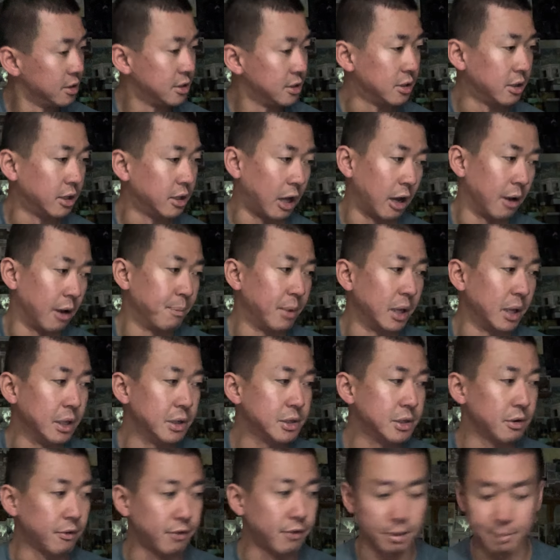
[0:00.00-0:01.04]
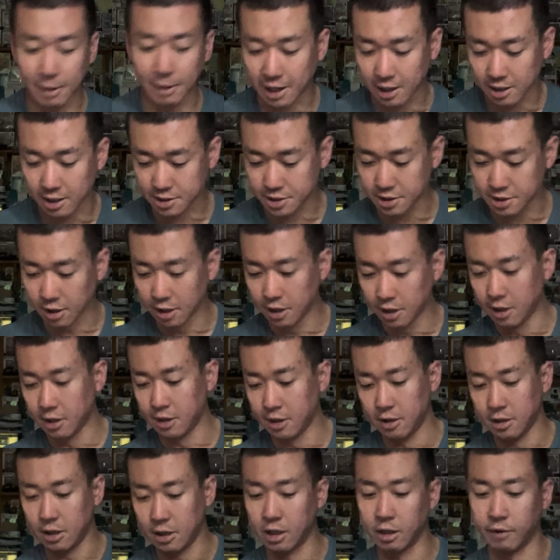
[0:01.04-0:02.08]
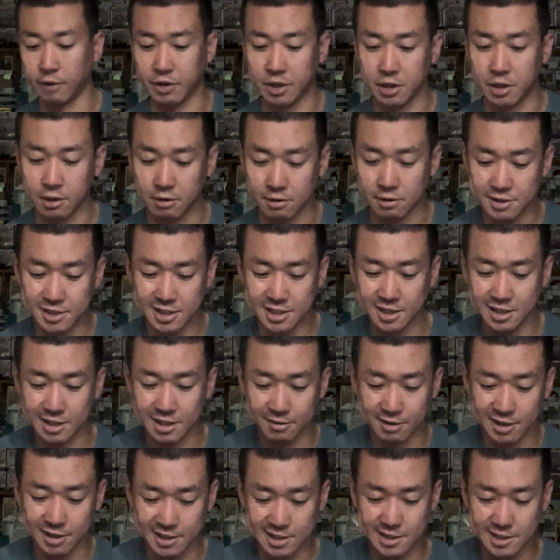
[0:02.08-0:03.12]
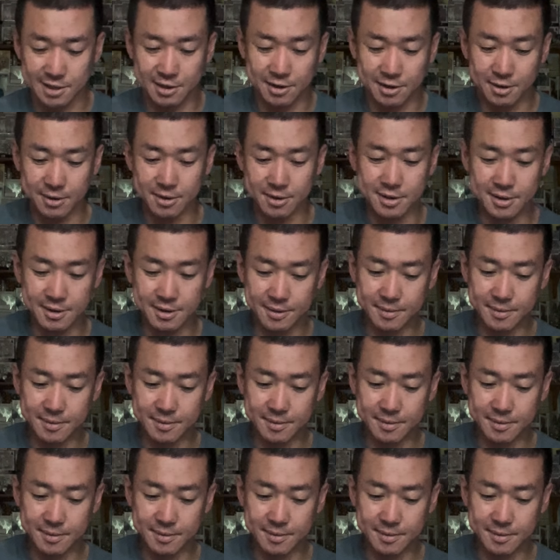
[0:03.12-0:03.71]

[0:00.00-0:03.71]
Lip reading: that I've been to for the past 11 years, you know what I mean? So,